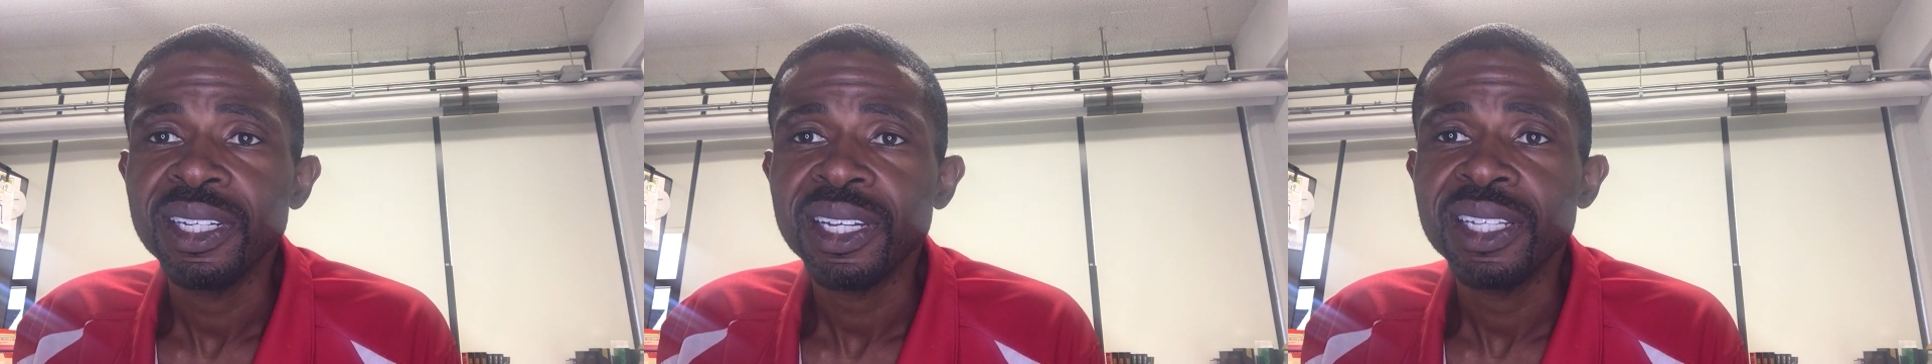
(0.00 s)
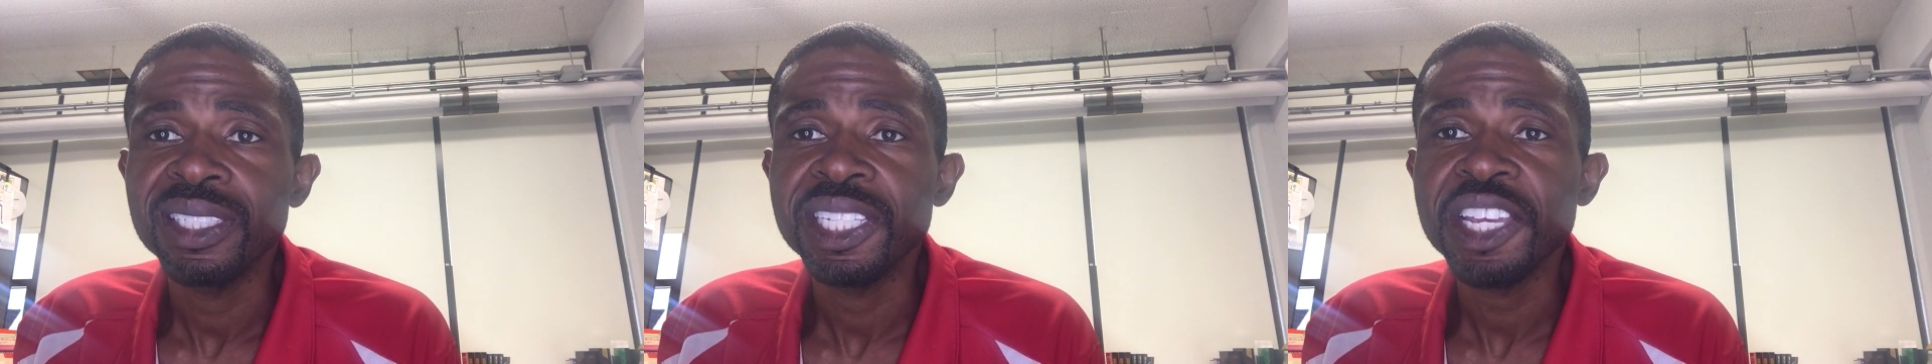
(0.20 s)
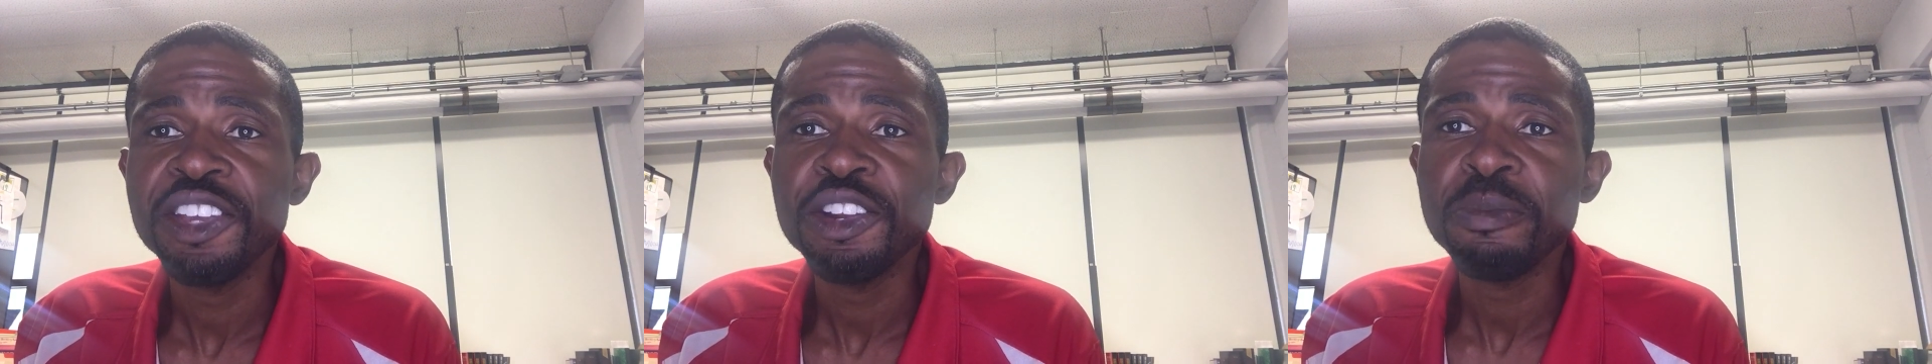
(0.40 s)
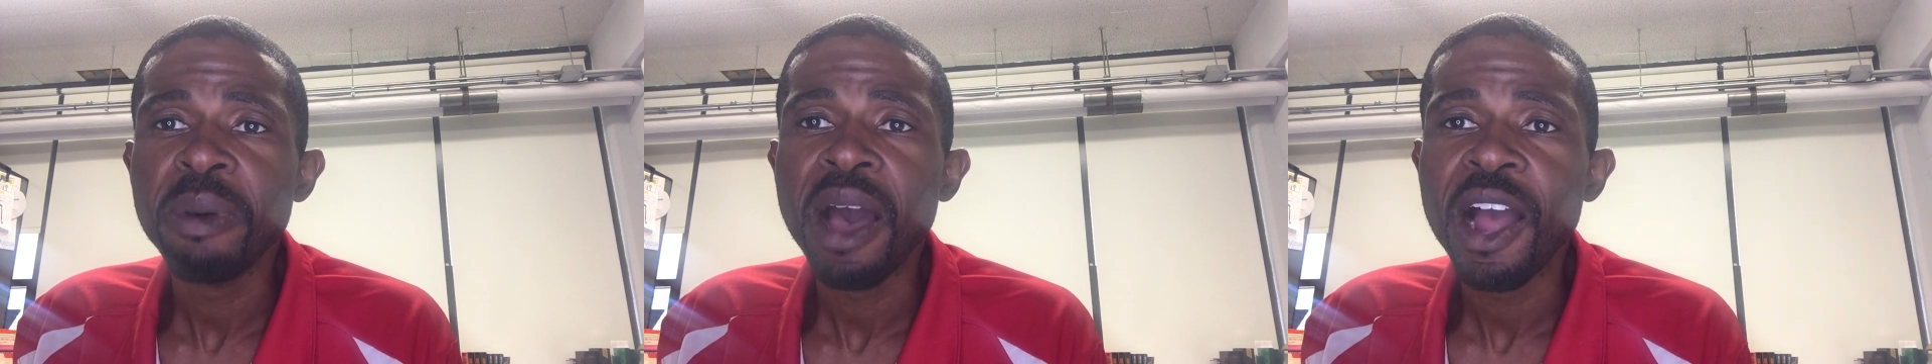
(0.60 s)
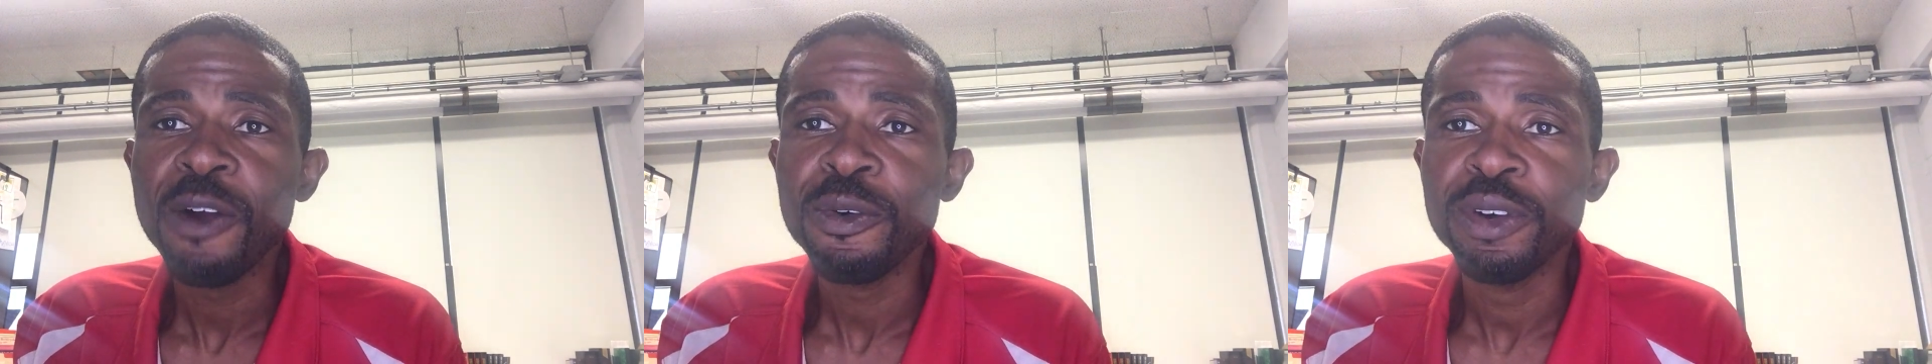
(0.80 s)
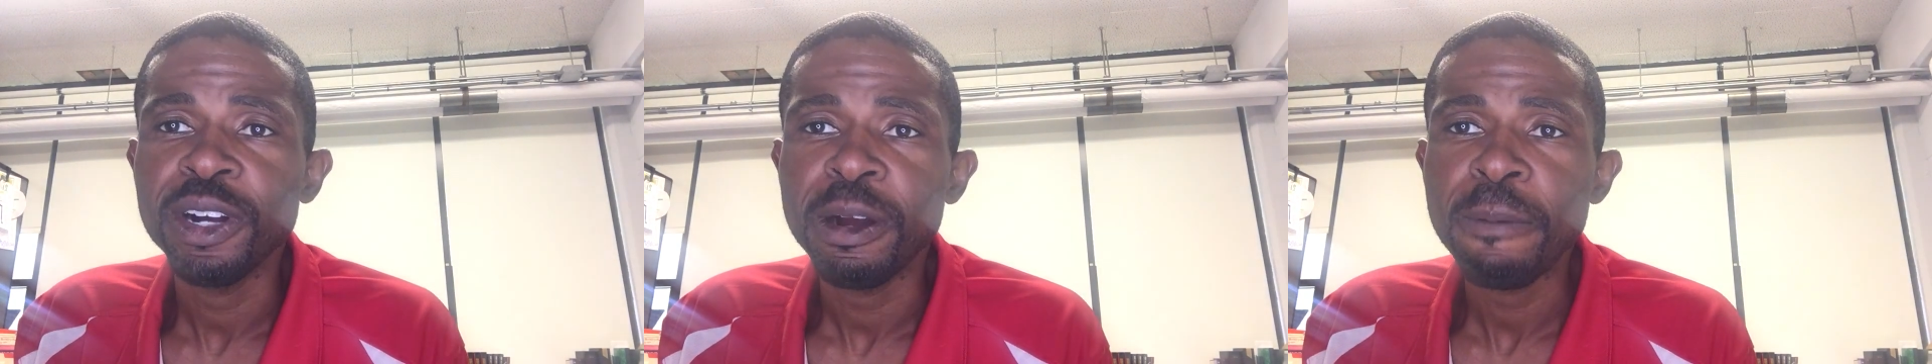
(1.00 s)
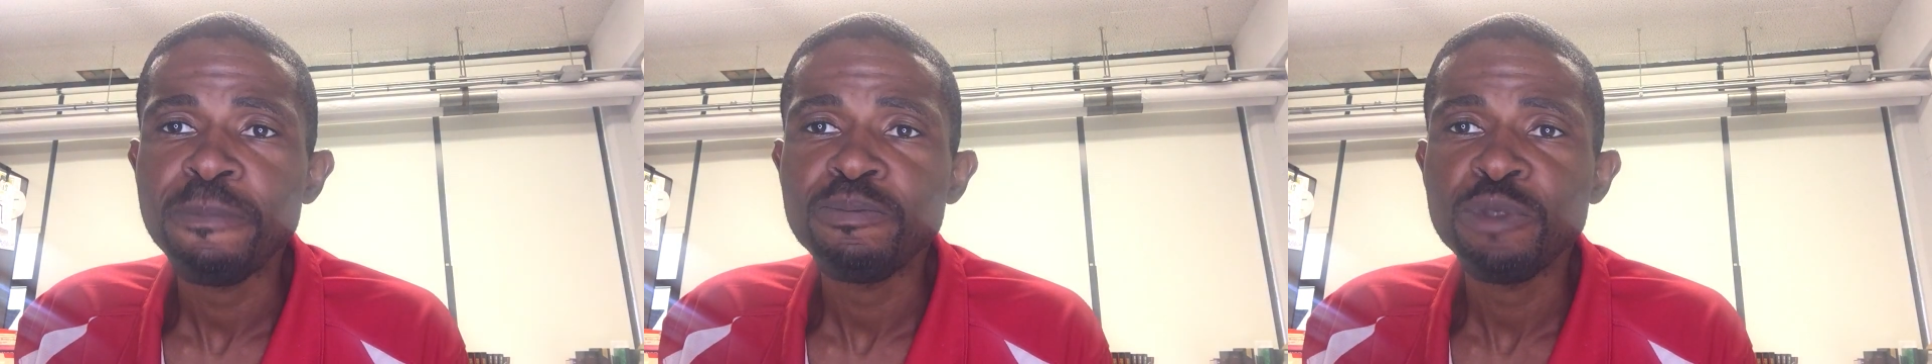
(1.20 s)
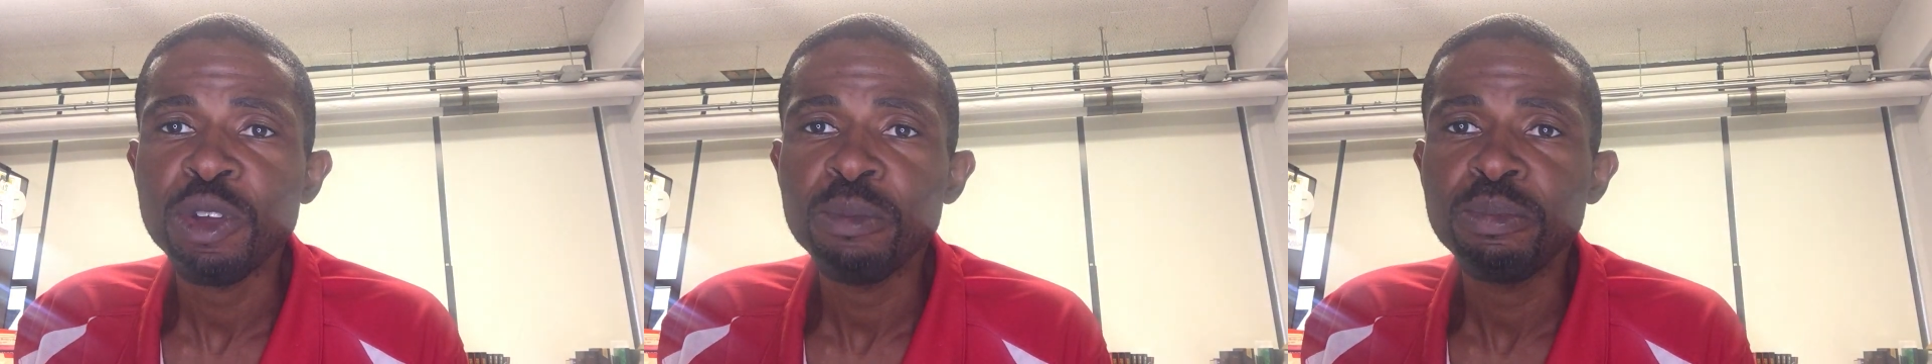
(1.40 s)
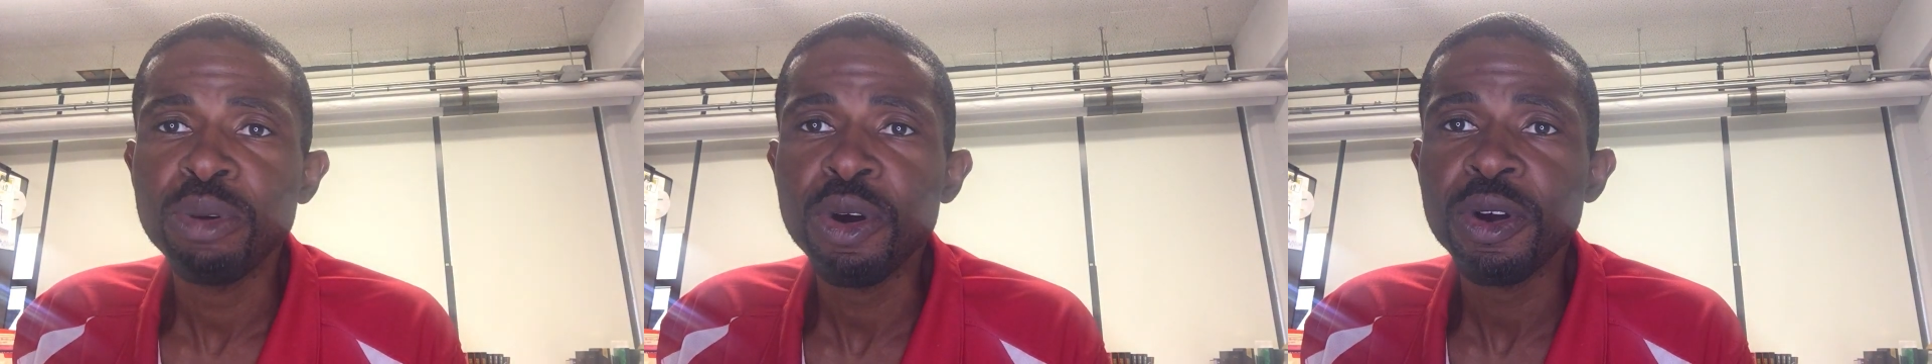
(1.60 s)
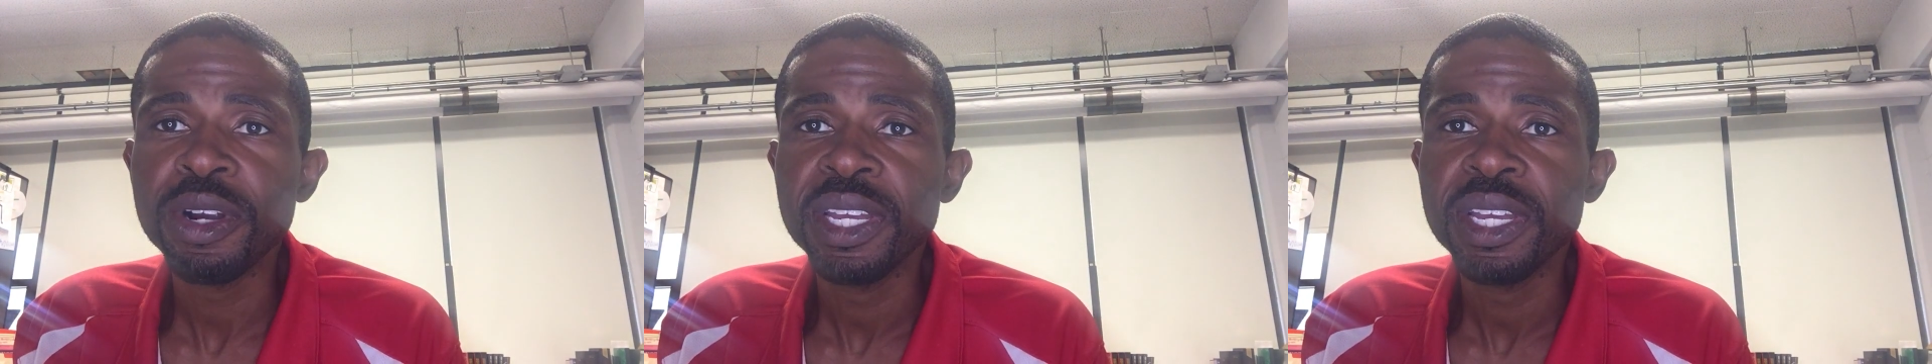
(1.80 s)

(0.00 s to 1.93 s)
Continue to power up, pour